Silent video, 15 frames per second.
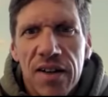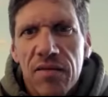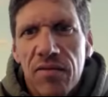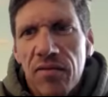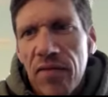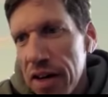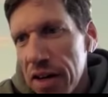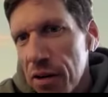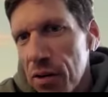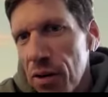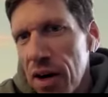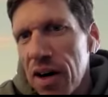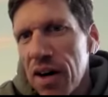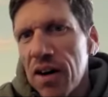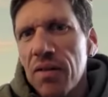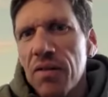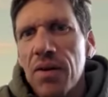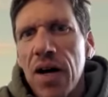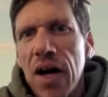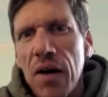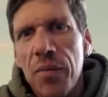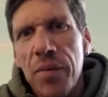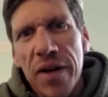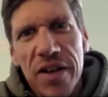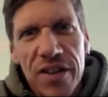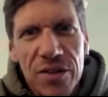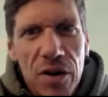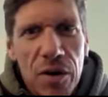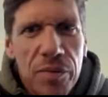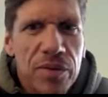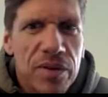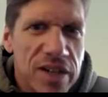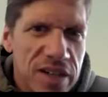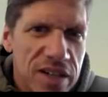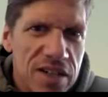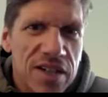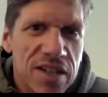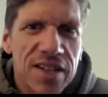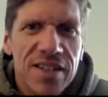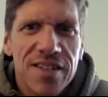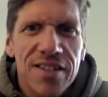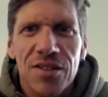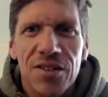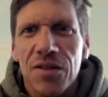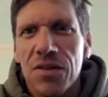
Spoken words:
where you are, how big your operation is.